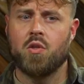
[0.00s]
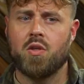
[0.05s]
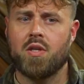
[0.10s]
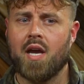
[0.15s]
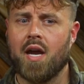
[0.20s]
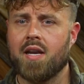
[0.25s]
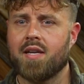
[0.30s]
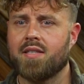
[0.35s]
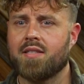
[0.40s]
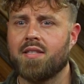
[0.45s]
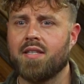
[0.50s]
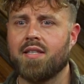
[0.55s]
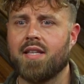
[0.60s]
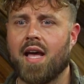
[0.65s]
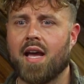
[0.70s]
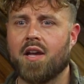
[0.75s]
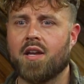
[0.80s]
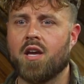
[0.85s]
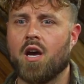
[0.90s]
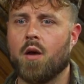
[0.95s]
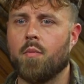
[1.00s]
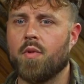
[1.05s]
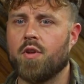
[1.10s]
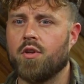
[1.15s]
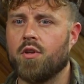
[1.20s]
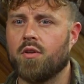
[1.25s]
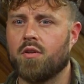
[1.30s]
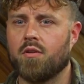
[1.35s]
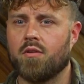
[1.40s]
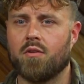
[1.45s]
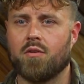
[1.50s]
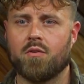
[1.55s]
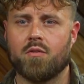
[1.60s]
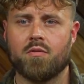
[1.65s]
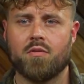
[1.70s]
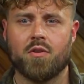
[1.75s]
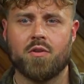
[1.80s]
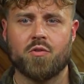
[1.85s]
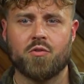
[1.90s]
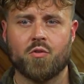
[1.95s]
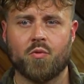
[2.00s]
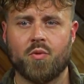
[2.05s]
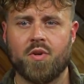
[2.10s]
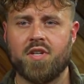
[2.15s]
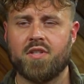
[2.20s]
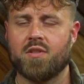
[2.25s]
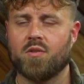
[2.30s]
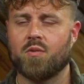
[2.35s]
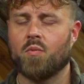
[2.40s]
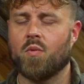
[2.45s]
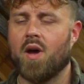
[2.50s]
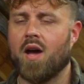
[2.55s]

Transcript: you kind of see that coming. There's a reason